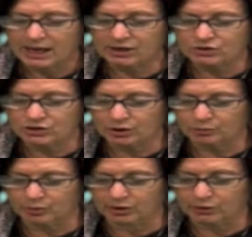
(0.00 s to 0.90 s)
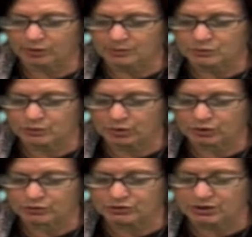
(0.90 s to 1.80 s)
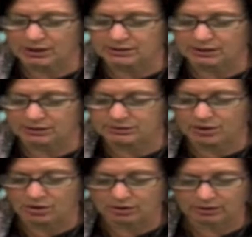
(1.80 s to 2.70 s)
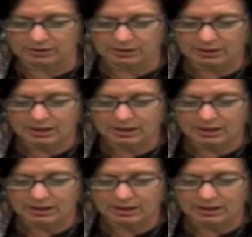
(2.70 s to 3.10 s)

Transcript: and shared breadcrumbs while Goose taught Duck to honk.